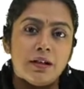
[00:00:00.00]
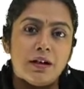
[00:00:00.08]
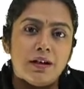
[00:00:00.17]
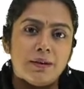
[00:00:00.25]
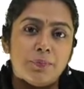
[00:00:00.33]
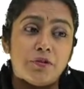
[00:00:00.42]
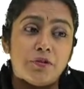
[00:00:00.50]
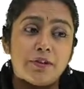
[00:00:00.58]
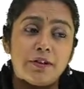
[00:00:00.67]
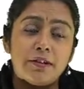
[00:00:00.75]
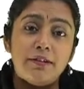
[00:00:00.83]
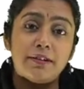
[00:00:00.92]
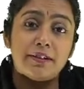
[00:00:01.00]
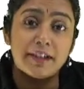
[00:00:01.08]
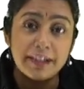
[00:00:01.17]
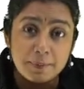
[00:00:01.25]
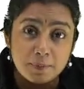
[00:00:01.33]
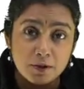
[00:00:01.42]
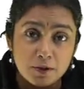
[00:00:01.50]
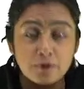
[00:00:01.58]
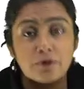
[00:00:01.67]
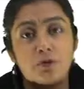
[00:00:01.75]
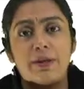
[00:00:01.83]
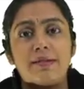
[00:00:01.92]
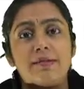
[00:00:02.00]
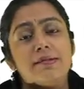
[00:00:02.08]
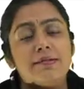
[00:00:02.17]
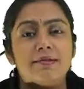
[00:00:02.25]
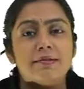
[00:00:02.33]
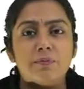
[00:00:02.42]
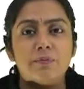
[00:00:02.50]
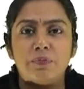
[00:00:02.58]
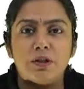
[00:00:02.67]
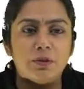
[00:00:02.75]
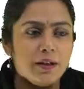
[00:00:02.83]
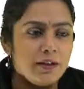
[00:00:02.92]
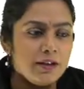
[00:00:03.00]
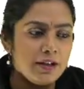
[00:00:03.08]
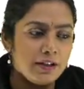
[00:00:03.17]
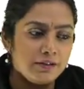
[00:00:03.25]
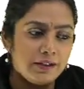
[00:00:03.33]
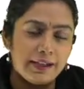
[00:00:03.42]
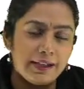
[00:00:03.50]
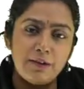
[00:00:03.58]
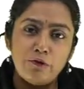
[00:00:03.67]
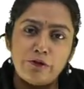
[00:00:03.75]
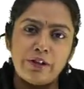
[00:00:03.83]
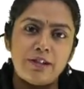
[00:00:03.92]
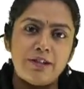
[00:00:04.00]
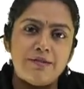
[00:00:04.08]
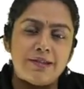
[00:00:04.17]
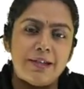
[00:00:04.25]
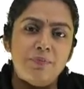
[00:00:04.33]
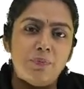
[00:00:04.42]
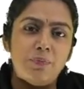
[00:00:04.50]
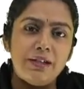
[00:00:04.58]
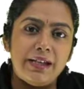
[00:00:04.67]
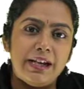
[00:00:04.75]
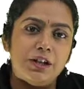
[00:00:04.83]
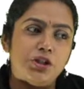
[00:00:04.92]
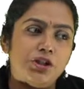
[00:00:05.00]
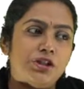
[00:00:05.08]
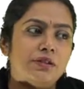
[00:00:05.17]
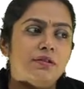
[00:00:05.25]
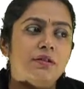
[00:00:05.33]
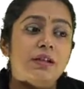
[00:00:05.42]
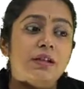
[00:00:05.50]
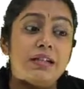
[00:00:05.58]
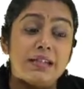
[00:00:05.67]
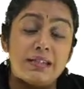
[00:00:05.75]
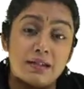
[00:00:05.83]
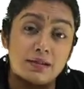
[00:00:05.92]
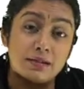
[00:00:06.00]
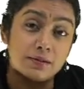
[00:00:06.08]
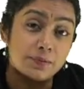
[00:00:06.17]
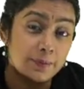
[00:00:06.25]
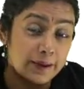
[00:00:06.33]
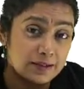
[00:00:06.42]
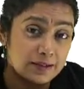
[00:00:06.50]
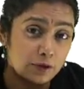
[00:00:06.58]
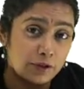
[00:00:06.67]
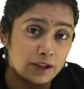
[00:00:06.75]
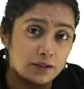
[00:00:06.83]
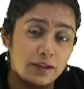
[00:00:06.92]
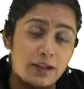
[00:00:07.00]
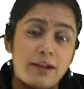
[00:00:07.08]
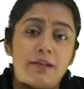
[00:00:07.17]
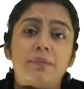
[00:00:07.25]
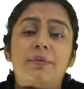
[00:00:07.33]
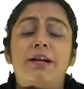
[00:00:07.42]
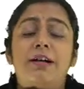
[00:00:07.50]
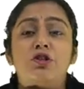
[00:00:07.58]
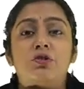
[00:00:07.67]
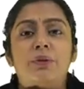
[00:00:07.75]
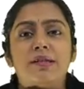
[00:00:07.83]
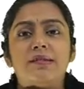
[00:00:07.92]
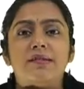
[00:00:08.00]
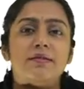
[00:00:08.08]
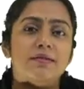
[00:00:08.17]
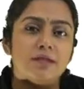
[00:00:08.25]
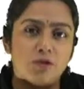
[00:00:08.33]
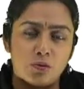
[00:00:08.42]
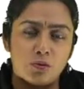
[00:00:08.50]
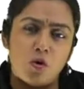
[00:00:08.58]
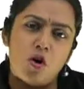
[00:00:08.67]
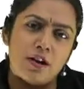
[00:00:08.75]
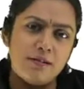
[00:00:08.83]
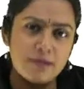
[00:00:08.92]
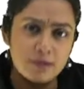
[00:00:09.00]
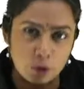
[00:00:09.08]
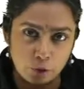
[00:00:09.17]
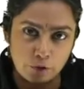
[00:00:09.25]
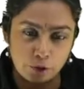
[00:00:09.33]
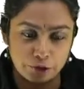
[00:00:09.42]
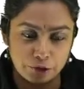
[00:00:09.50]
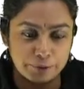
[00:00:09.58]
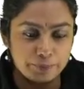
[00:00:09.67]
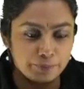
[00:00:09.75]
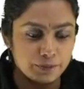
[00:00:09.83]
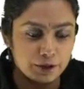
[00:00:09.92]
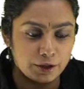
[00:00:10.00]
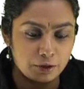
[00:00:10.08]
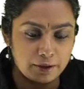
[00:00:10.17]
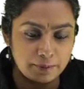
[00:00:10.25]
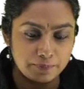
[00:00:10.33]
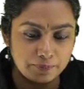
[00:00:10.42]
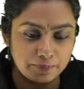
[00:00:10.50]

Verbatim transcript: uh, certain types of questions okay the inference implication uh, specific data match questions so on and so forth okay